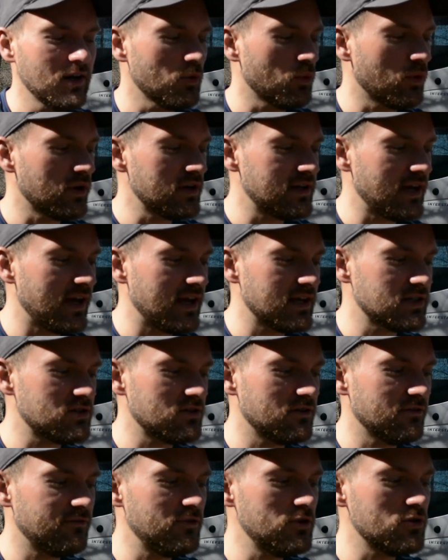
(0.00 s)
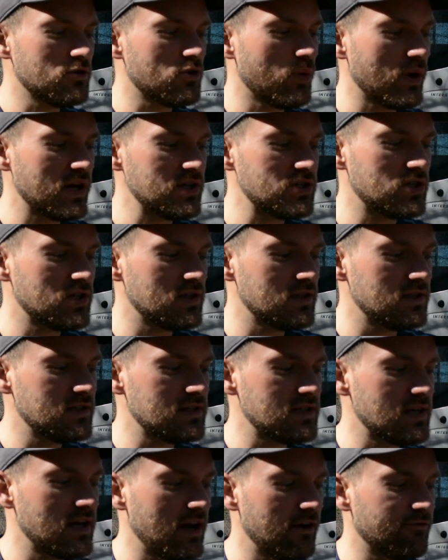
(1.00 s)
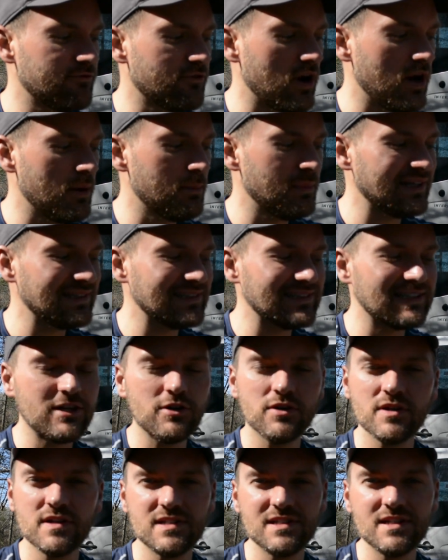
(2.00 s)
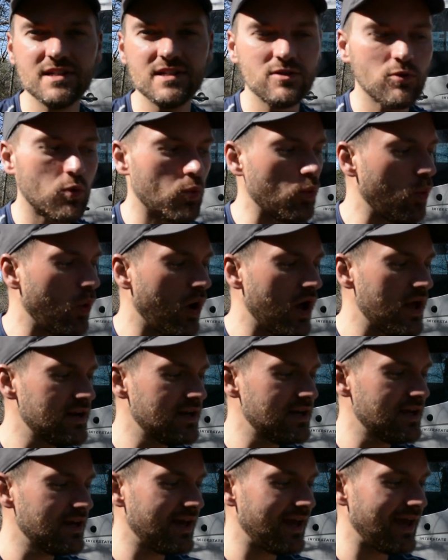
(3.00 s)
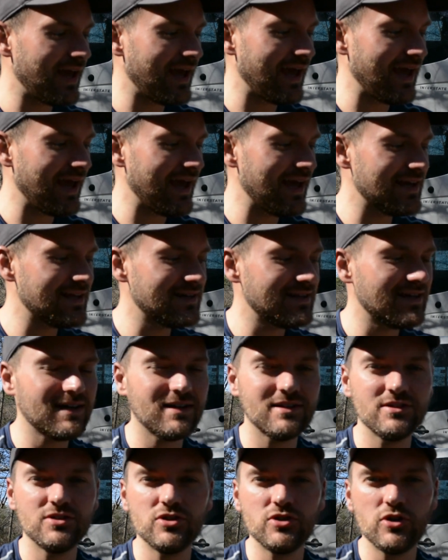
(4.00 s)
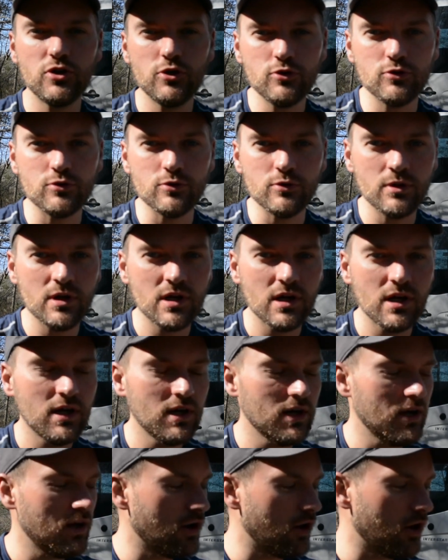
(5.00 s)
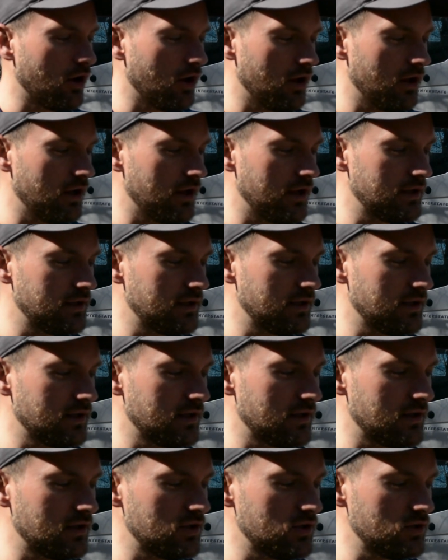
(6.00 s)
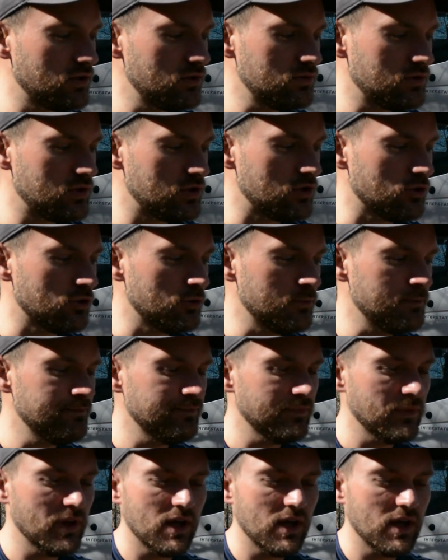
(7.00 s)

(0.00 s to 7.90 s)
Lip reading: wanted to answer a few questions from Lyricist1 and a 2 on YouTube.